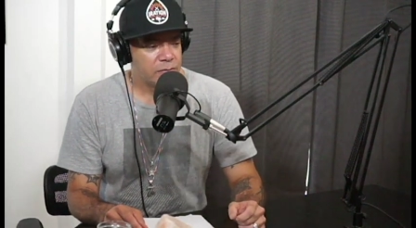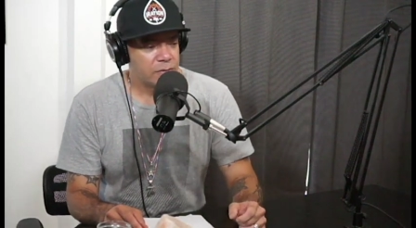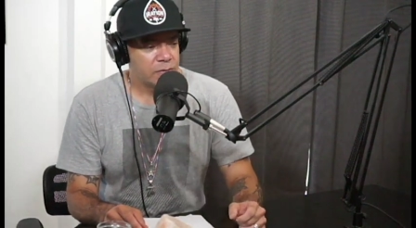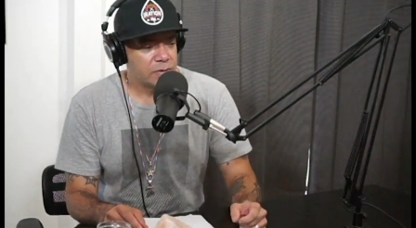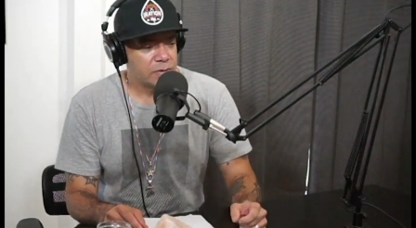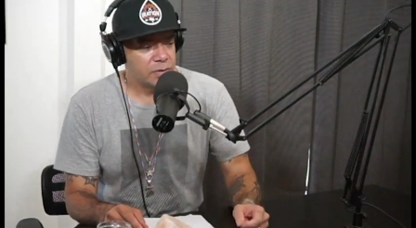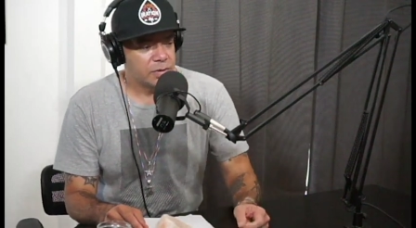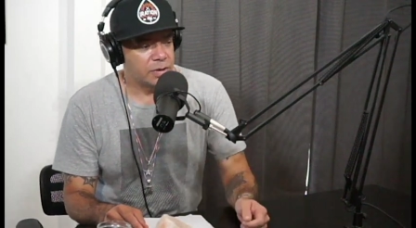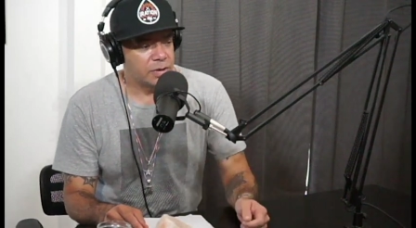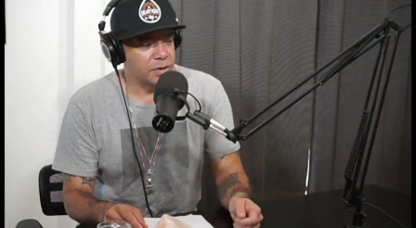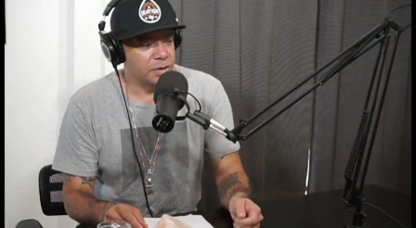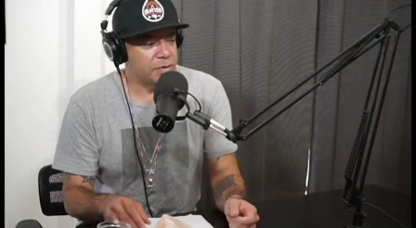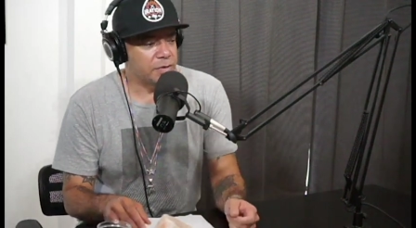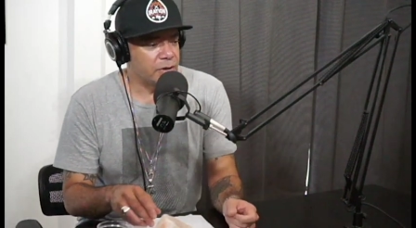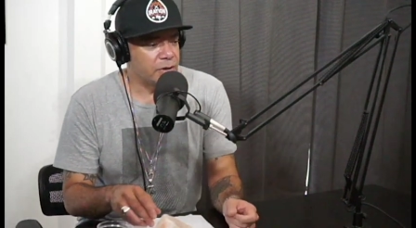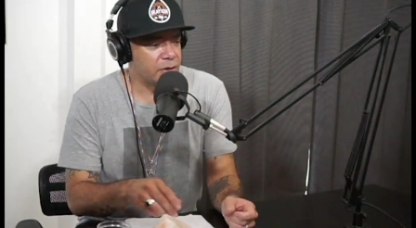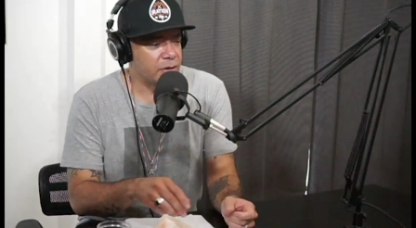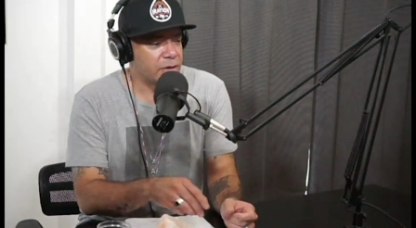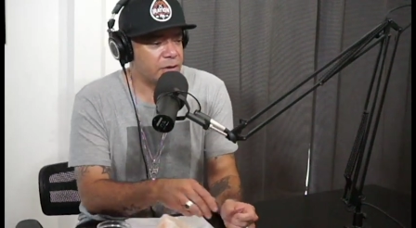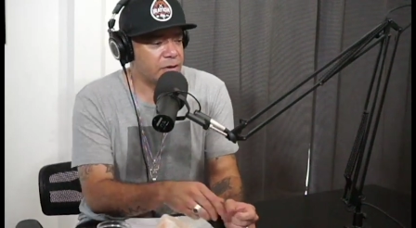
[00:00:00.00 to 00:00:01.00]
You know,
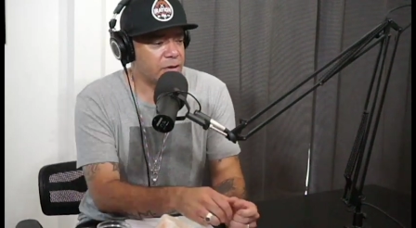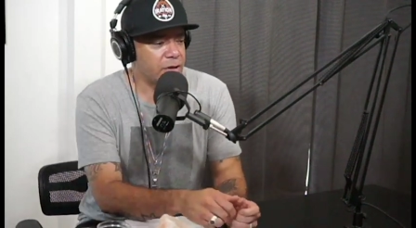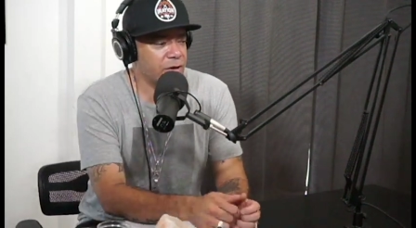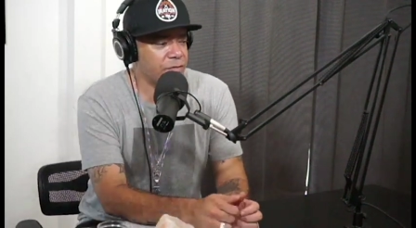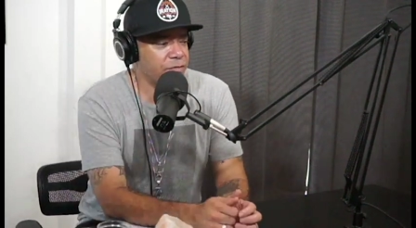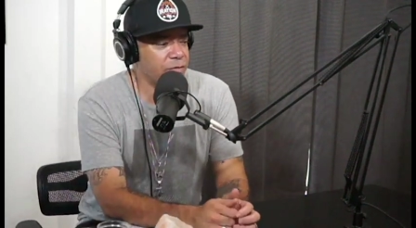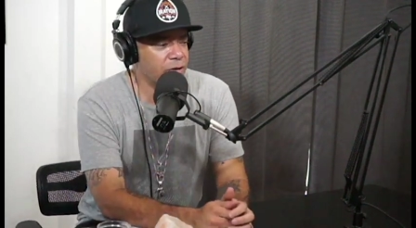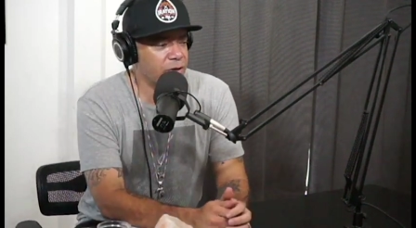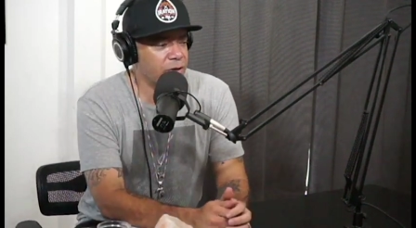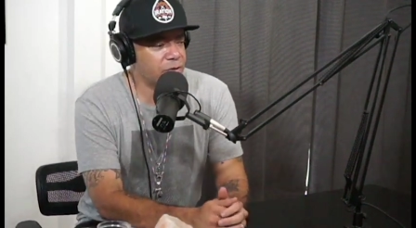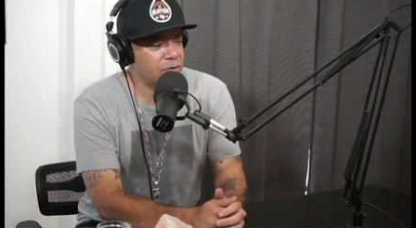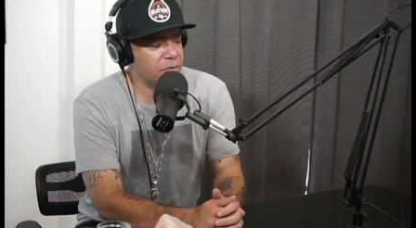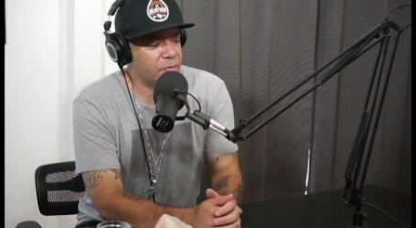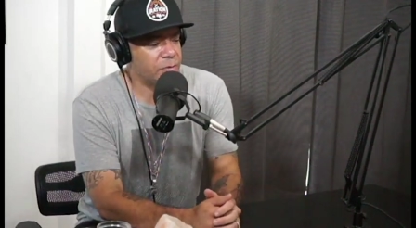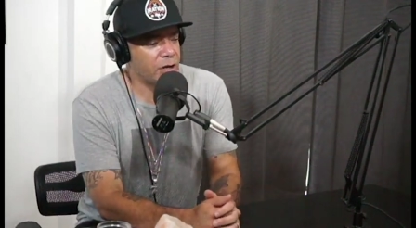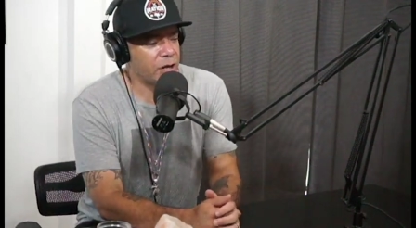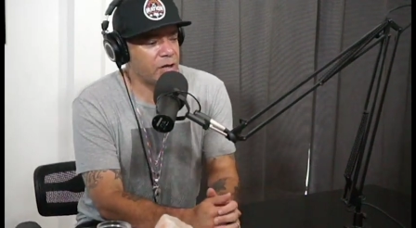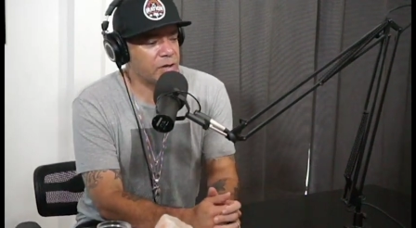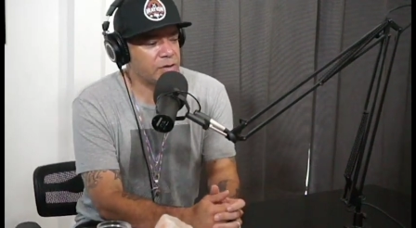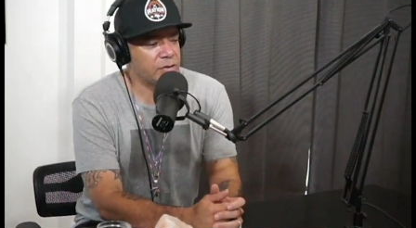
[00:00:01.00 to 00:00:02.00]
and not for nothing, but
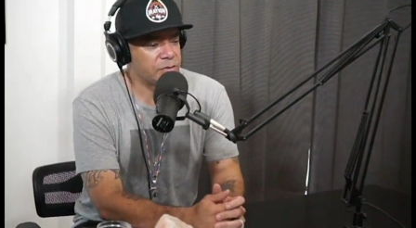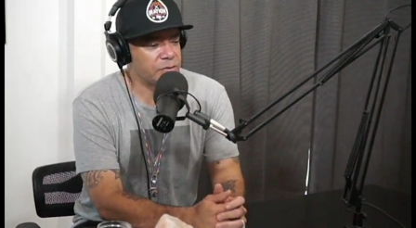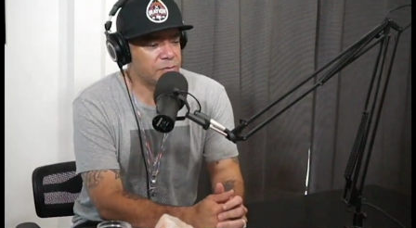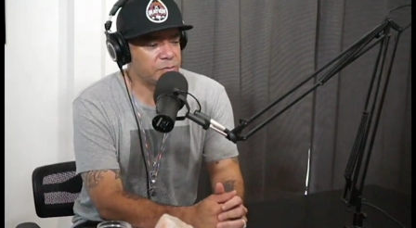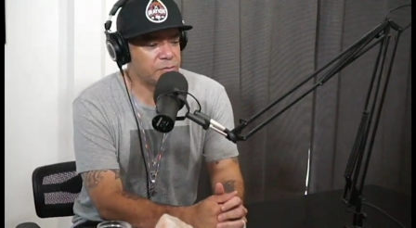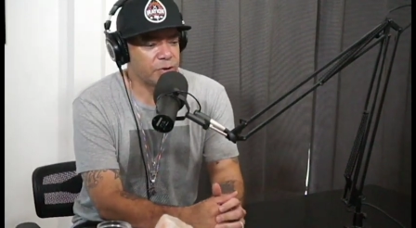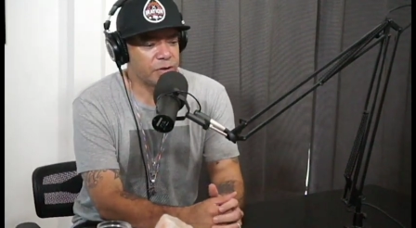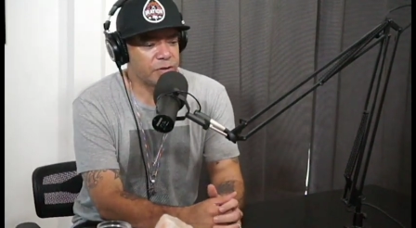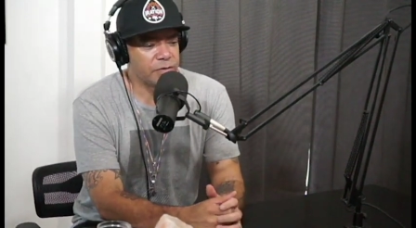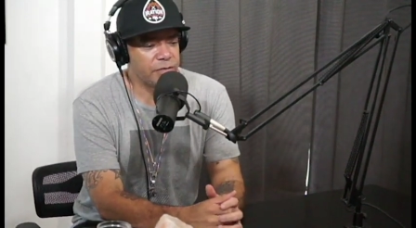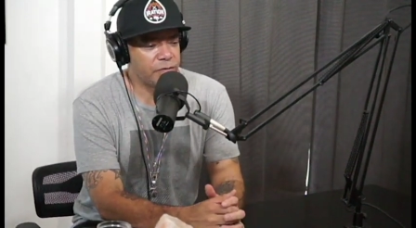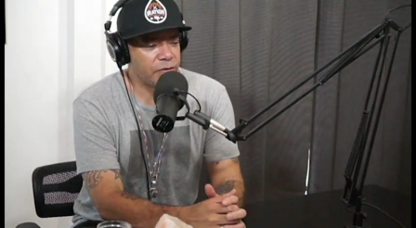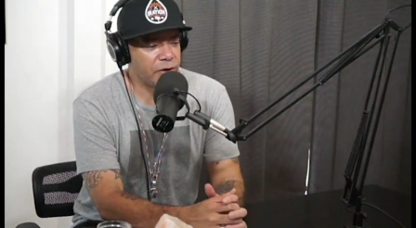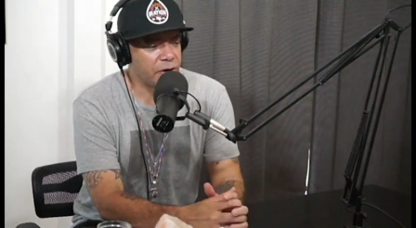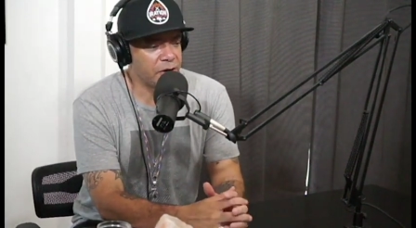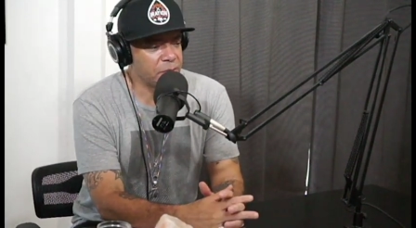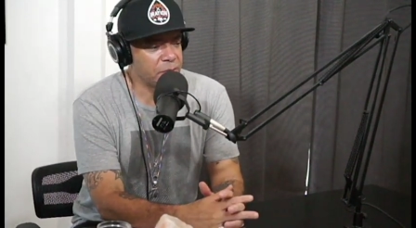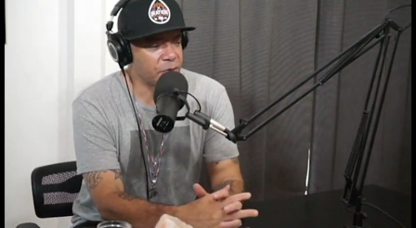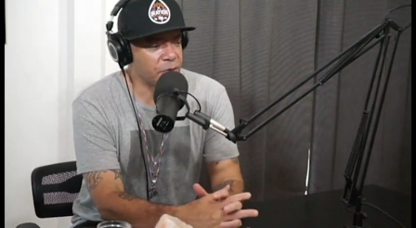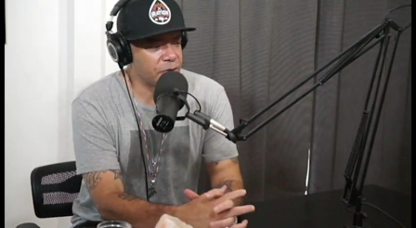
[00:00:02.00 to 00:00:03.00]
I use a breath of fire
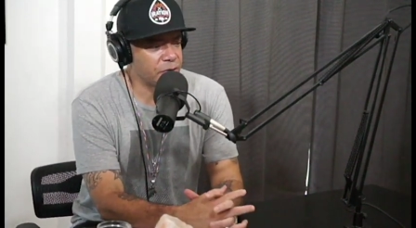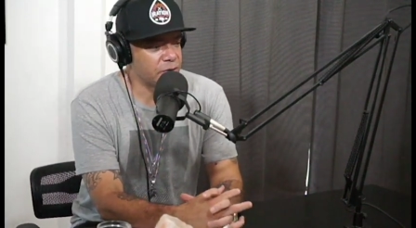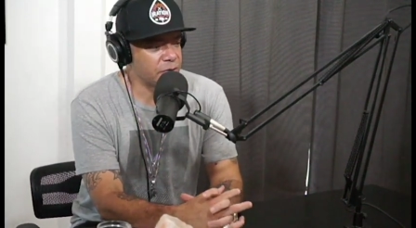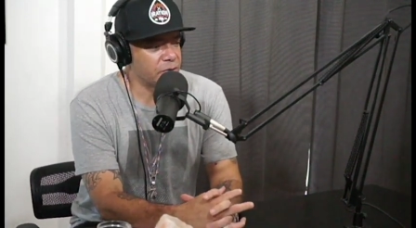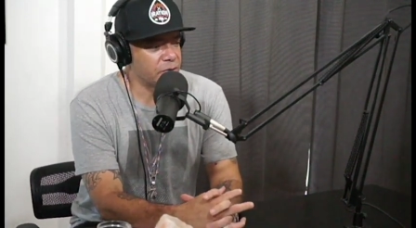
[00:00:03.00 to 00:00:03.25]
more than you